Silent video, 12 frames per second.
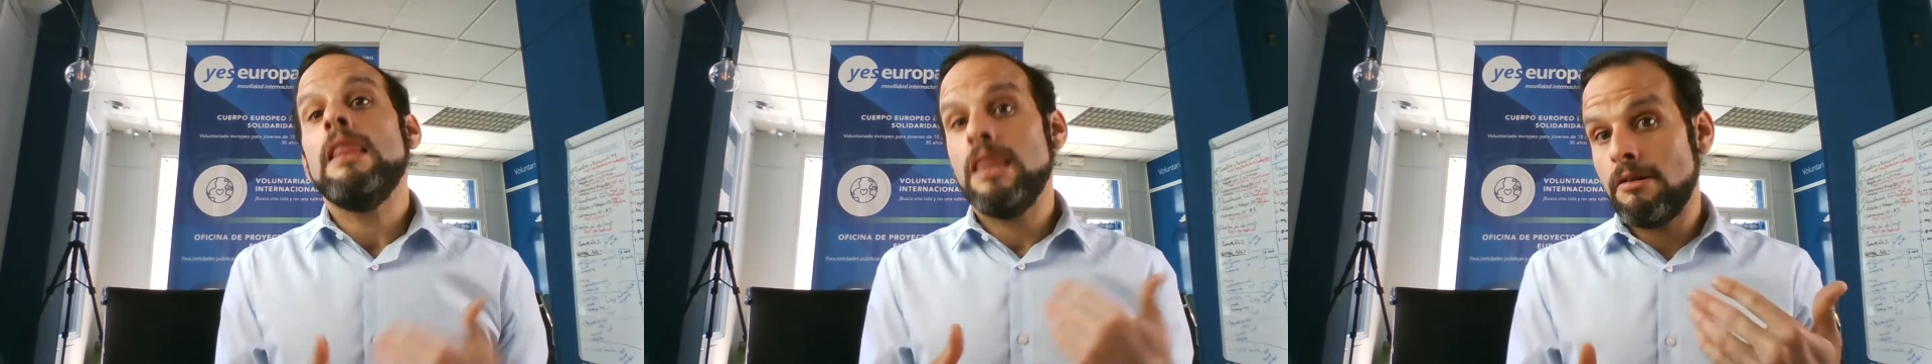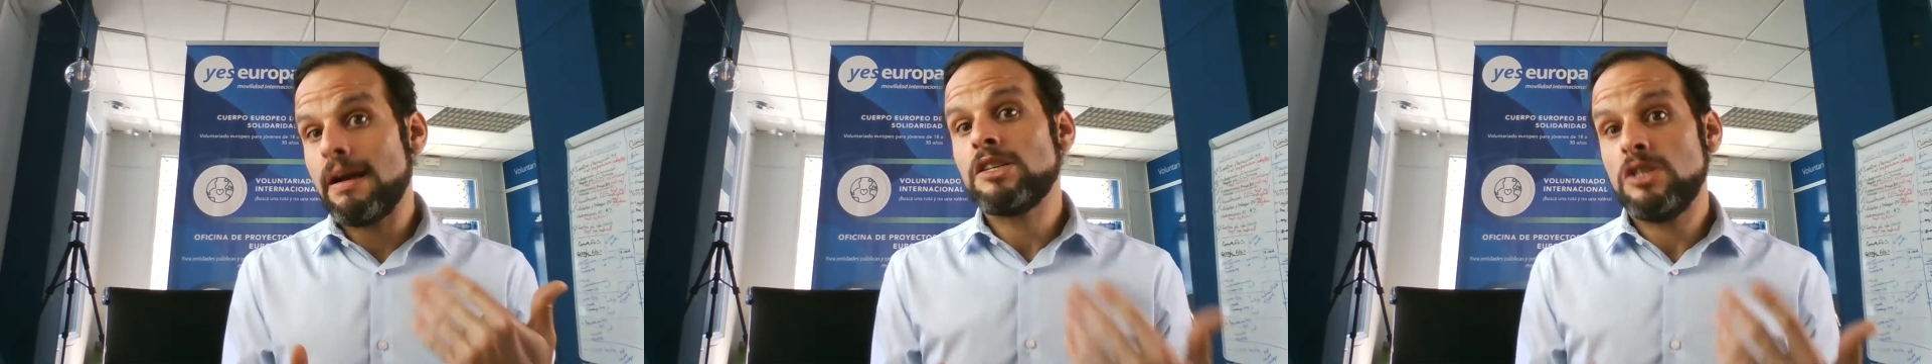
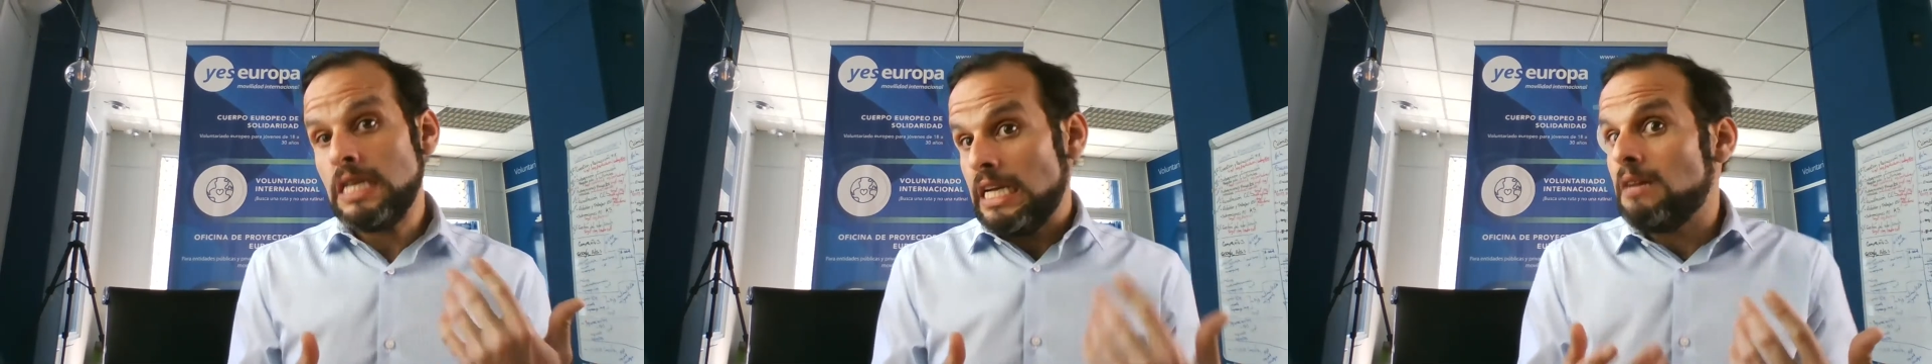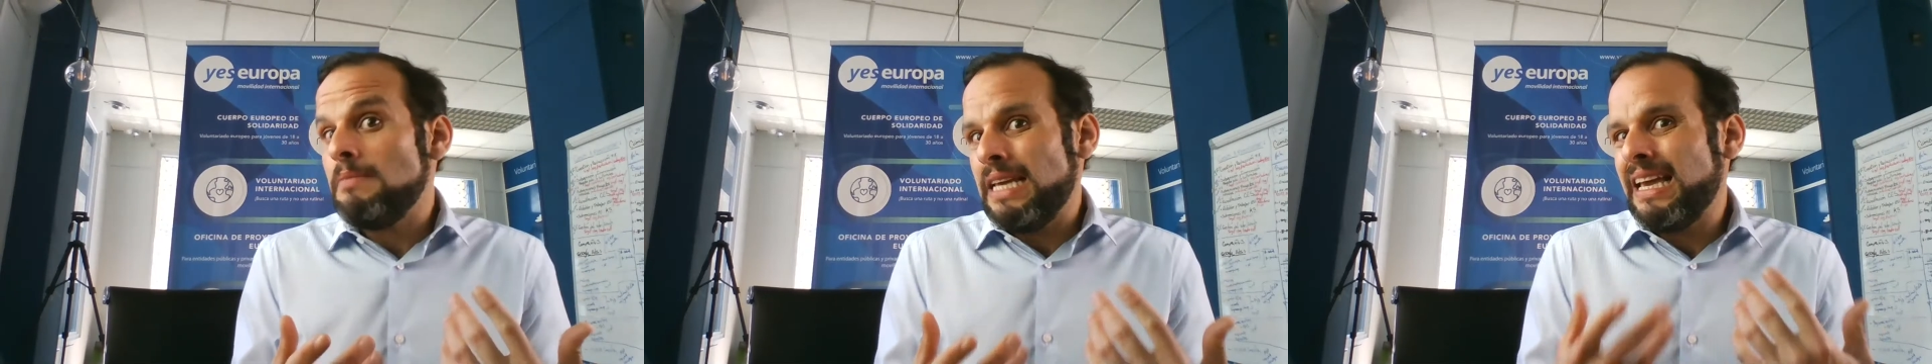They're actually
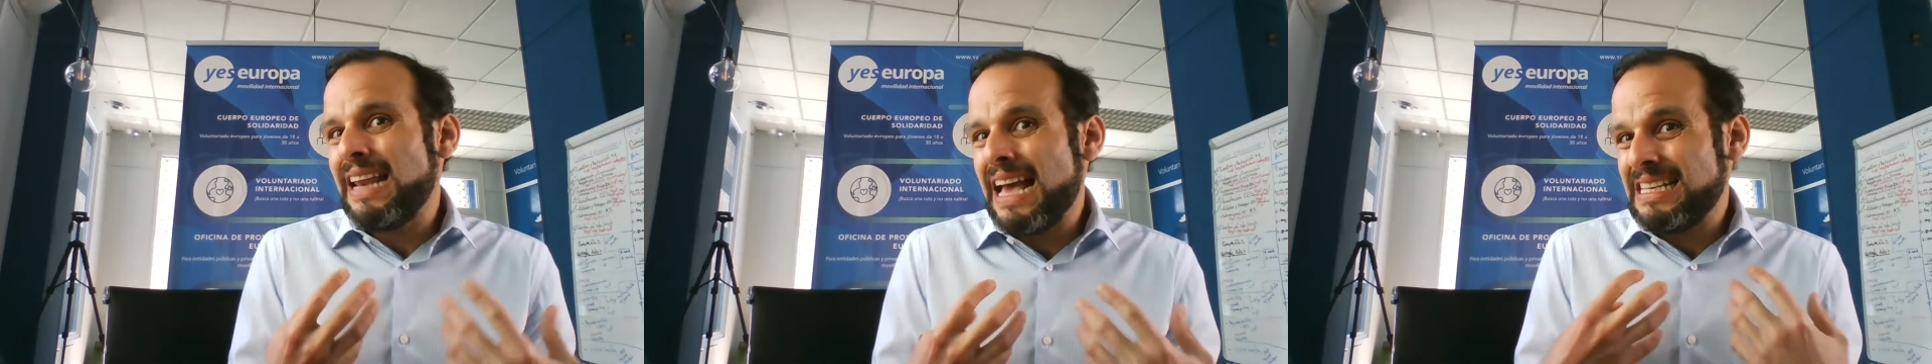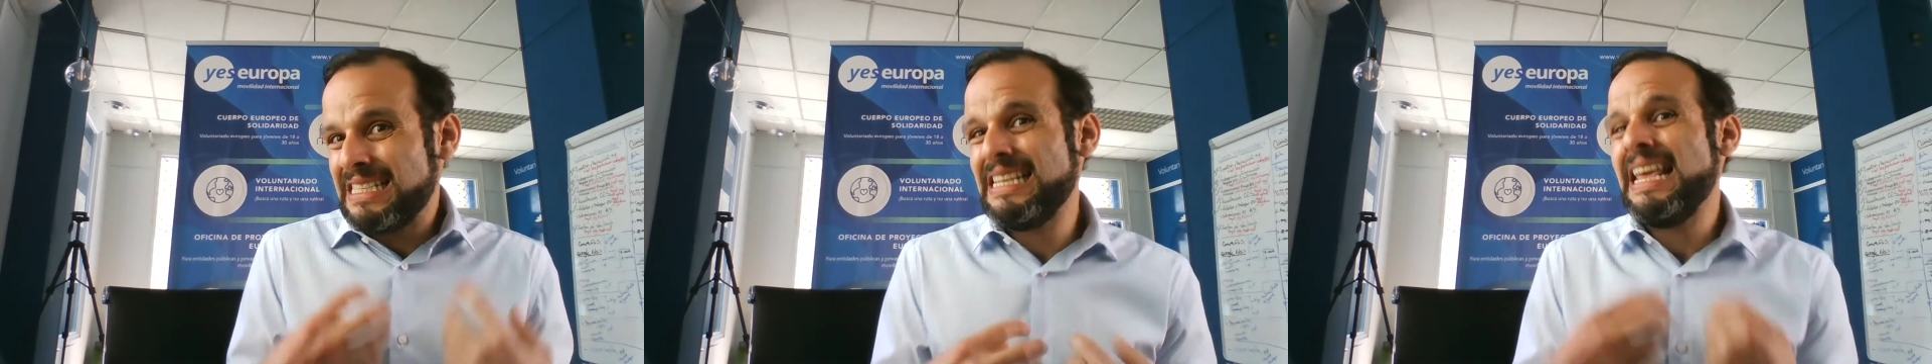coming in
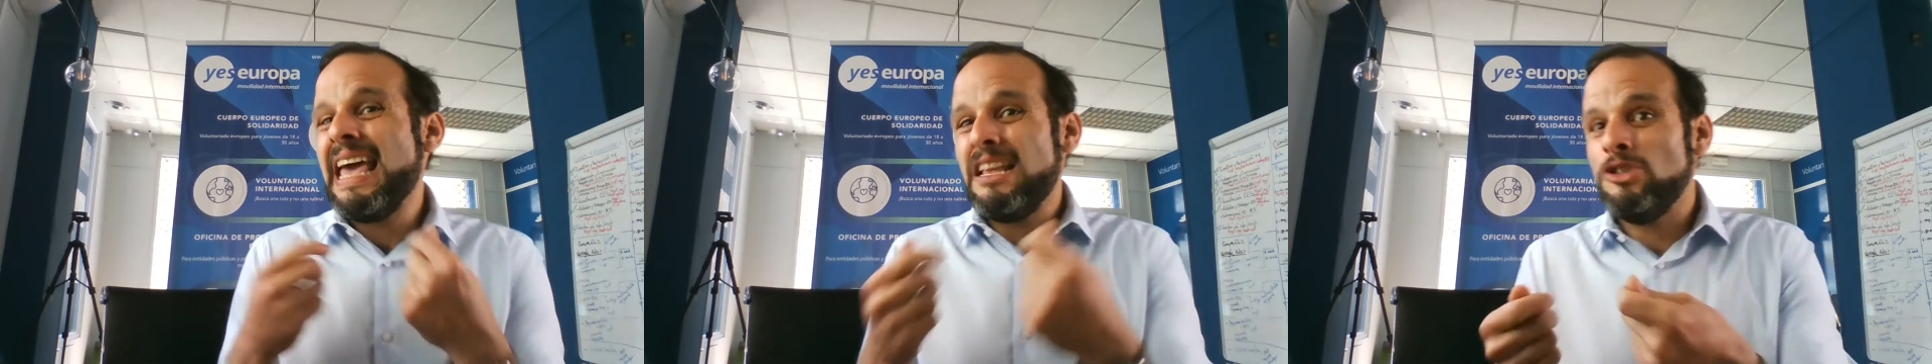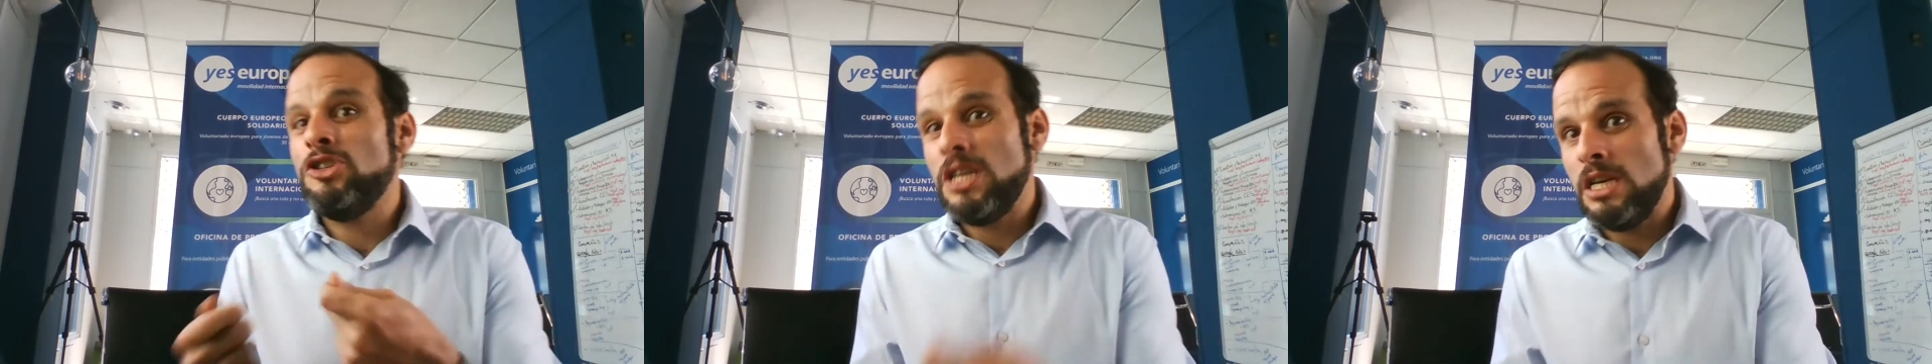as an
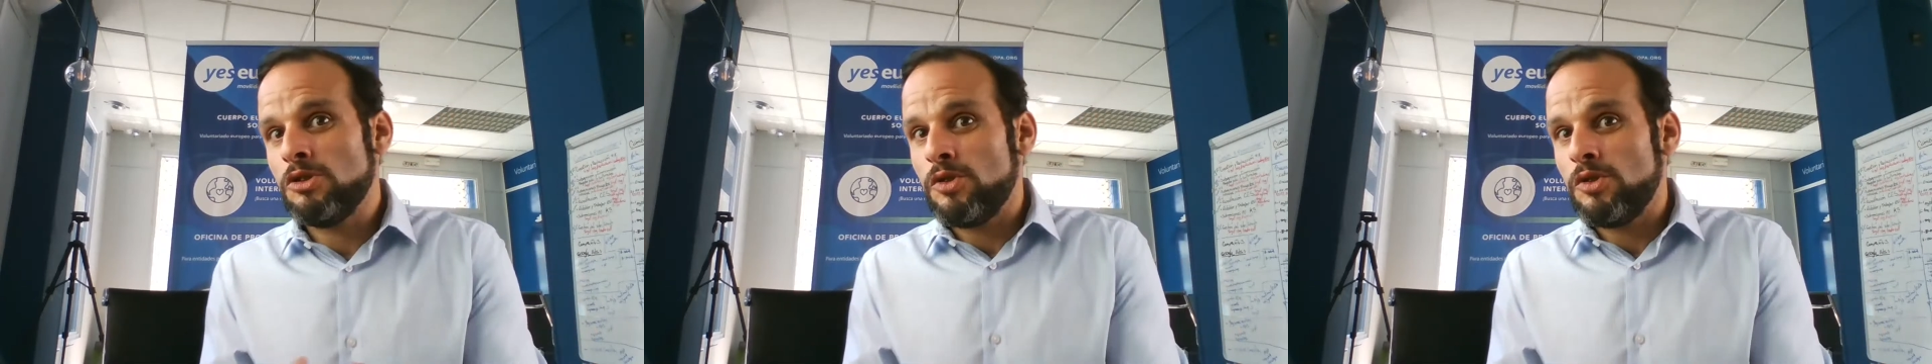engineer,